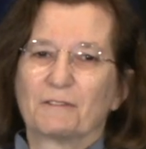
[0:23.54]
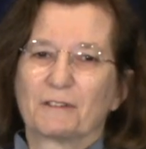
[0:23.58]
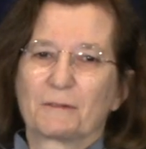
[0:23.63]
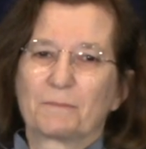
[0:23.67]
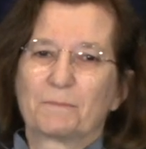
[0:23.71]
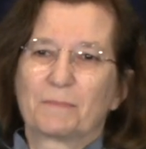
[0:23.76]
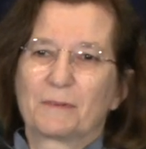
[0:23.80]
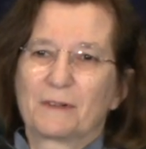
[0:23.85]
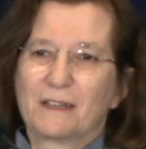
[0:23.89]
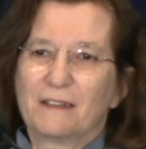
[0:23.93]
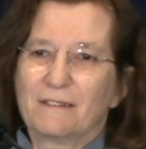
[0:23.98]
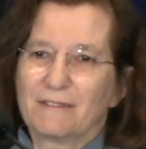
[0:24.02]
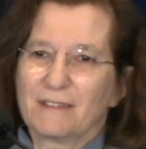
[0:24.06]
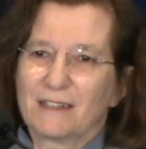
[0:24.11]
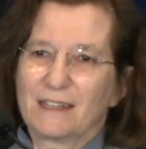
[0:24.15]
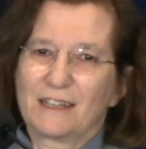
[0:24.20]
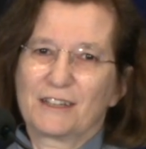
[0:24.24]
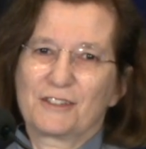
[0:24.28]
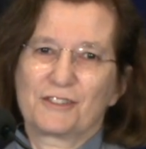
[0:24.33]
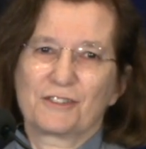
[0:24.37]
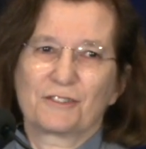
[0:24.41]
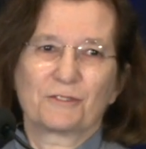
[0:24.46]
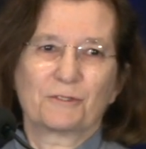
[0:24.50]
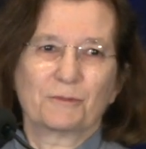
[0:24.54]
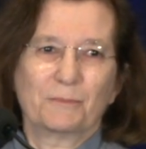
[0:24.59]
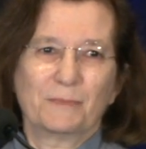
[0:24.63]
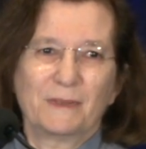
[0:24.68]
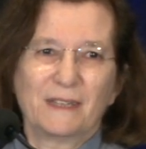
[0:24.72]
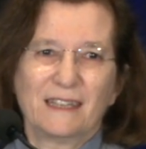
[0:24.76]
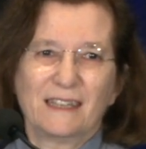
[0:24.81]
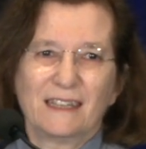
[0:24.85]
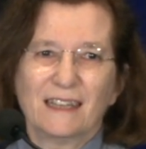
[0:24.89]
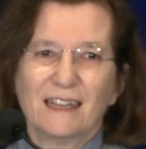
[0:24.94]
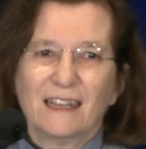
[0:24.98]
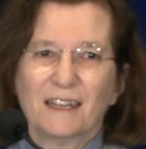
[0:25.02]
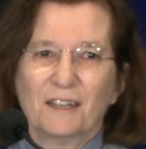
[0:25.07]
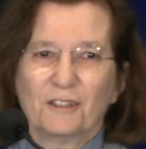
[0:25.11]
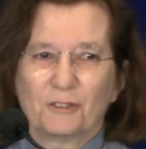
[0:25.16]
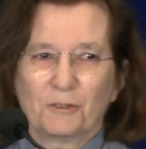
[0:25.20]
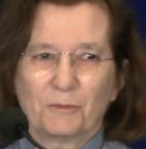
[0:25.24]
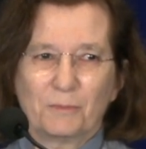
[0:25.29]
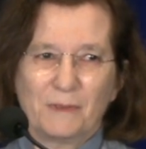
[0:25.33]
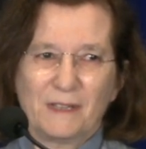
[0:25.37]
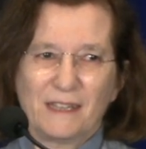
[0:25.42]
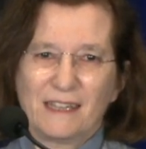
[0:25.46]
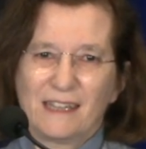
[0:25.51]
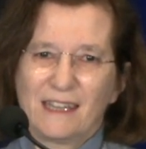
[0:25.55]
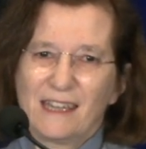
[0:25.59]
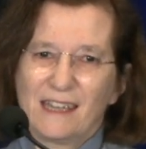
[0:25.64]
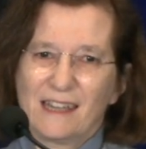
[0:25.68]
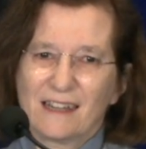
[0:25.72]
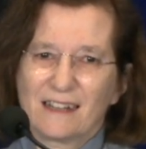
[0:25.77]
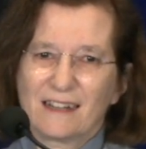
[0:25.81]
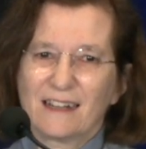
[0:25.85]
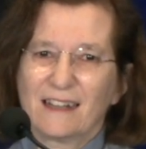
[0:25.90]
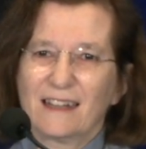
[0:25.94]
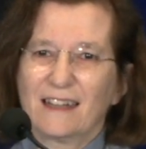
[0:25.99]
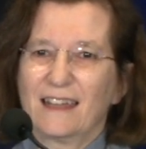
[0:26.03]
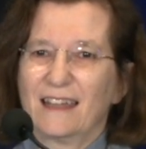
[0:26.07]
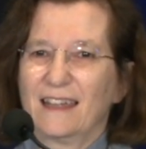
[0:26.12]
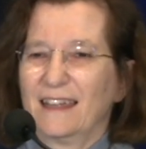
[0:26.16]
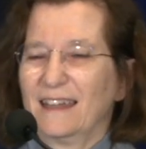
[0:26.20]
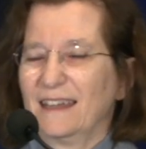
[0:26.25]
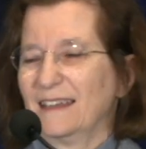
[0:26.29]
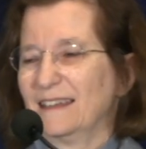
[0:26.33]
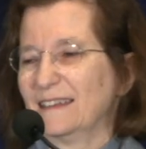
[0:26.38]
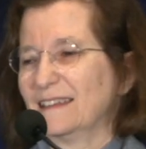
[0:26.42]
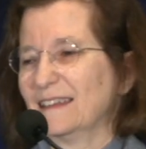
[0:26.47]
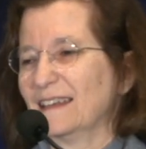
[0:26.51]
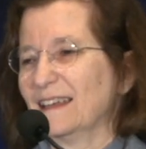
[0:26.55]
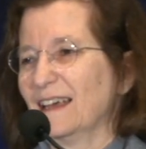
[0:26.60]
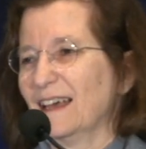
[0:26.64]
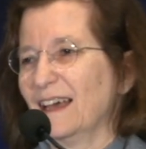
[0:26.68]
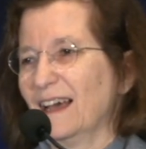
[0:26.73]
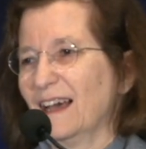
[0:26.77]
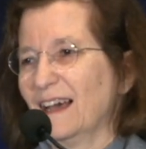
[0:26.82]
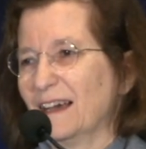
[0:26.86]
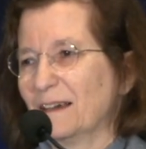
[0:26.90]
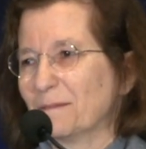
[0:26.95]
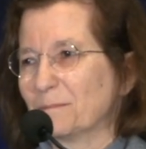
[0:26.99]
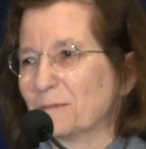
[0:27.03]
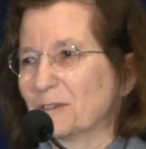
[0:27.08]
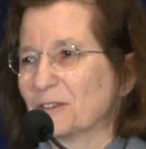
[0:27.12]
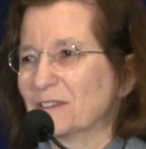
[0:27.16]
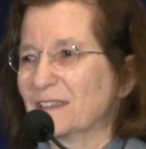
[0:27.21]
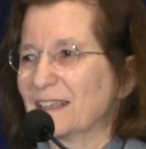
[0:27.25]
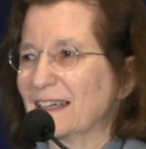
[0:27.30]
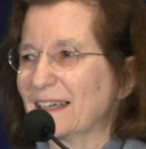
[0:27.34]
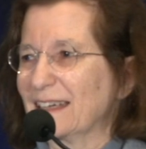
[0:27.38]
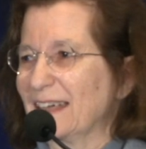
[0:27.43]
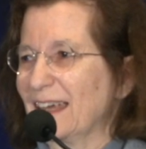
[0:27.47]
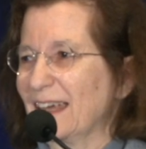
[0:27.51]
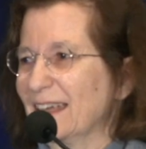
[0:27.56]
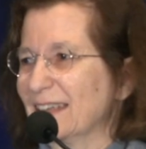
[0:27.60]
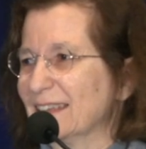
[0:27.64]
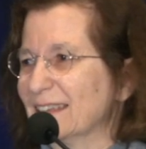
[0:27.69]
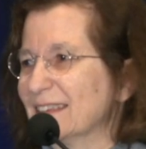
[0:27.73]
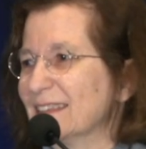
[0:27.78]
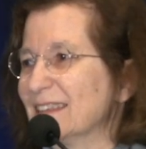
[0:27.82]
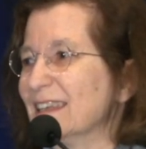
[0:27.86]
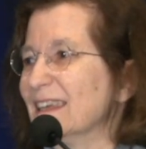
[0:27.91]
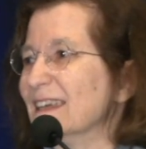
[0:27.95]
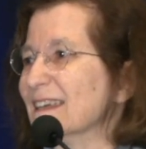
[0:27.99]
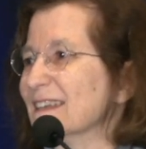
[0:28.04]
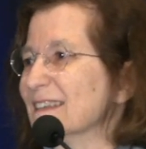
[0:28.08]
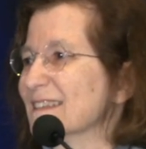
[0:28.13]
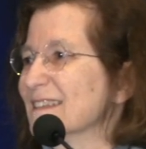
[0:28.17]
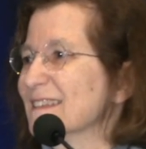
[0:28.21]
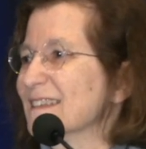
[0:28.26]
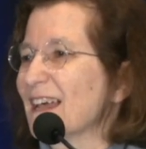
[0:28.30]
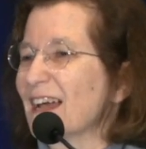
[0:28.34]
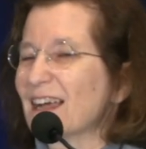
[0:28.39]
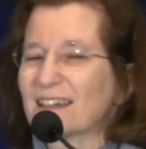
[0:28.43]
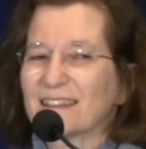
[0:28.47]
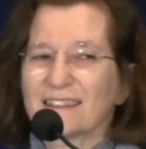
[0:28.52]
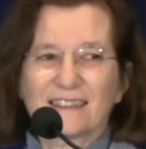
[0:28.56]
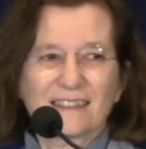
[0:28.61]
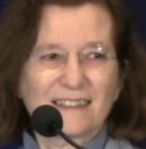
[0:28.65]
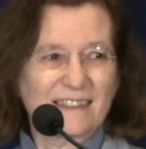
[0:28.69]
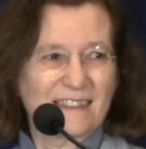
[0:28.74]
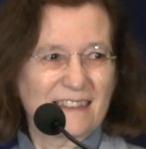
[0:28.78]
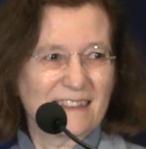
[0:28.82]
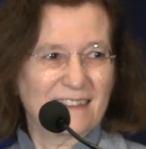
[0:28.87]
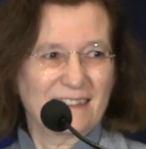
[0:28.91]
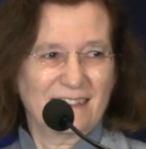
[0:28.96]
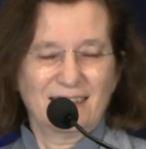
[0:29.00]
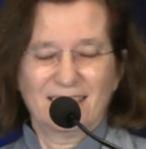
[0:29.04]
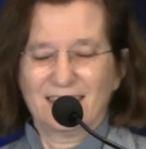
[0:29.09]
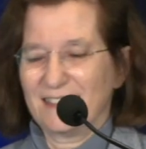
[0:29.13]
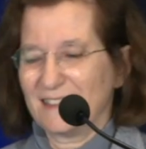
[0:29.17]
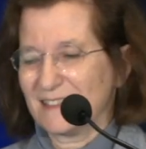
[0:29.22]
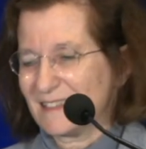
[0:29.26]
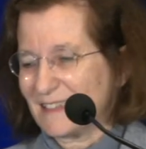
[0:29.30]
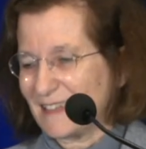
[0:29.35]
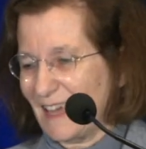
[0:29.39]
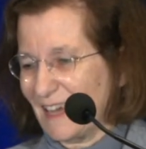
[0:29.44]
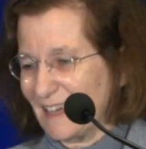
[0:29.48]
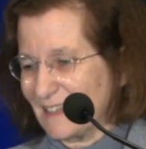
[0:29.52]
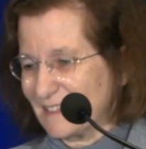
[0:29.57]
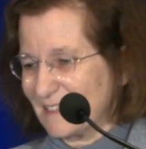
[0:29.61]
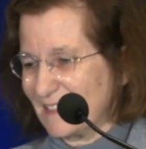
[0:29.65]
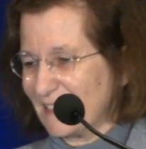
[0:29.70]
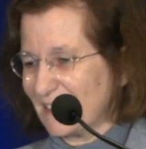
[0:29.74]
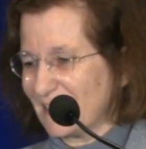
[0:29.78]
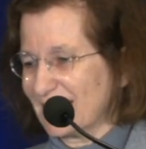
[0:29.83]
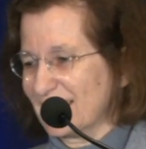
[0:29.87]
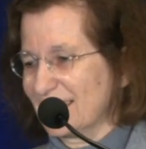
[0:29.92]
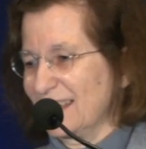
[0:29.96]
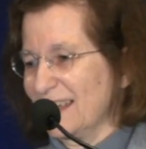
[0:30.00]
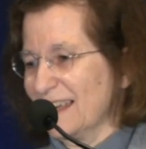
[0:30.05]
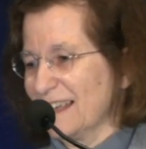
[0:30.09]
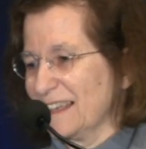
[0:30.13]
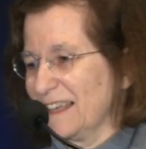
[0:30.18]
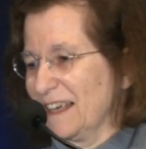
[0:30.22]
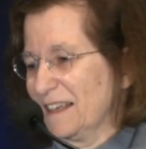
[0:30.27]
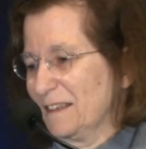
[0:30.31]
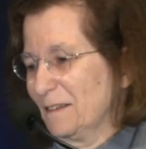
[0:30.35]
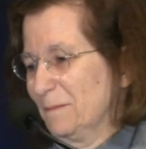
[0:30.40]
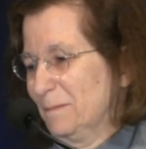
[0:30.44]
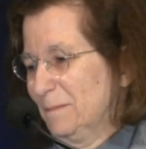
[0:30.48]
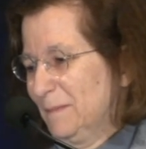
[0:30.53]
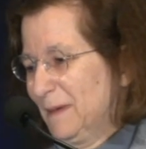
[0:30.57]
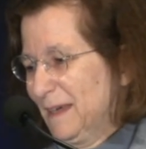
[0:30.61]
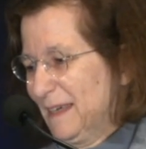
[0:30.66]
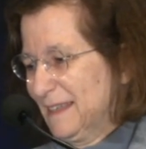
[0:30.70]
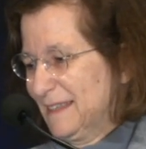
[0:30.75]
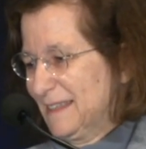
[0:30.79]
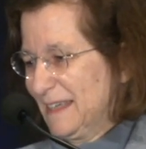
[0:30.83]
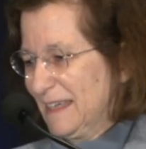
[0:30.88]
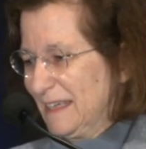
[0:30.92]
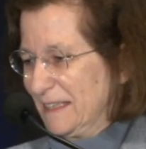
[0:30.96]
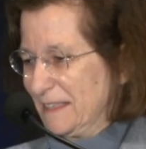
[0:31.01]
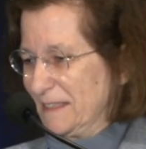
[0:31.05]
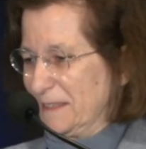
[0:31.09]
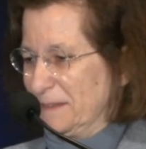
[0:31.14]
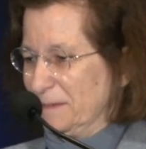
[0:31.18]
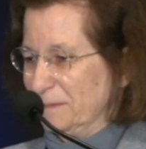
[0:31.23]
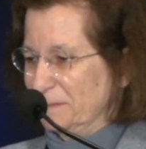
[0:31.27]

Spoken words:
privilege to be here, and I'm going to get things started discussing CLL basics.